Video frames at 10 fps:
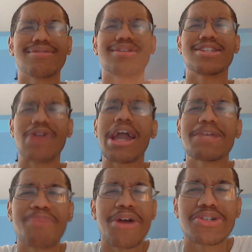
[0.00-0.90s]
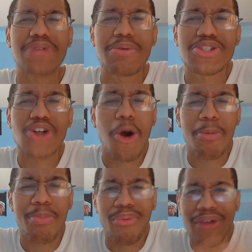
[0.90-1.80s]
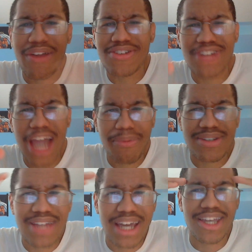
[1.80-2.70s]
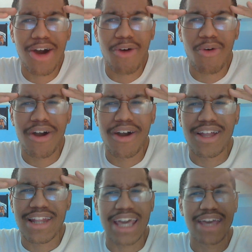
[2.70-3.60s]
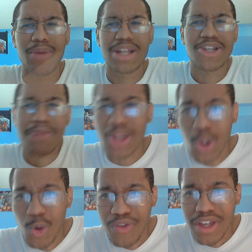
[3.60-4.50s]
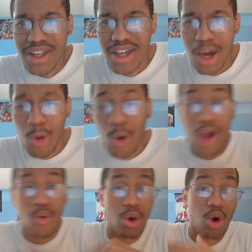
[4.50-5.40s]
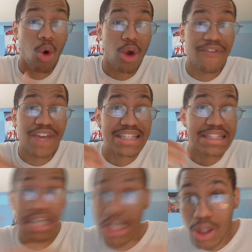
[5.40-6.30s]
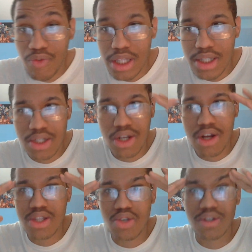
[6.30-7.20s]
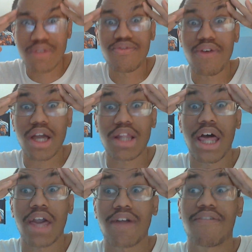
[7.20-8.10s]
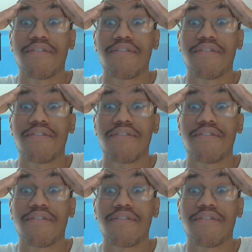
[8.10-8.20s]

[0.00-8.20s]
this crazy person that we saw previous chapters, like, yo, like, when you talk about Luffy, or if he gets near Luffy, he just turns to his fucking, like,